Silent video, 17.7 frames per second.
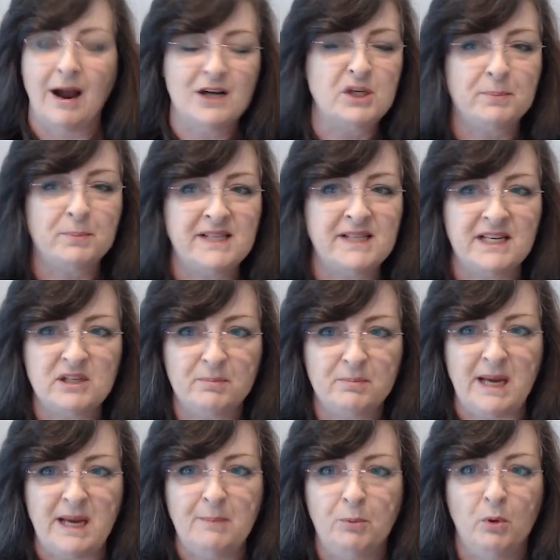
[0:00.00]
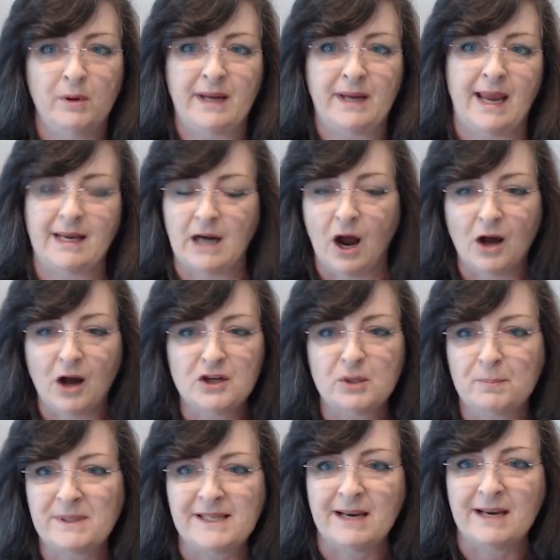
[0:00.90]
100% of people get
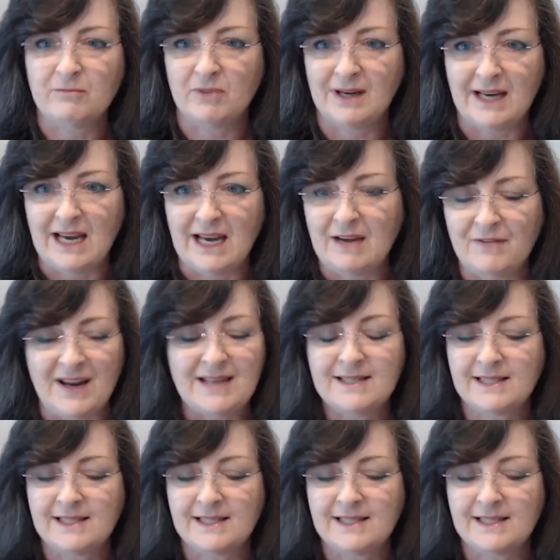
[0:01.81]
100% relief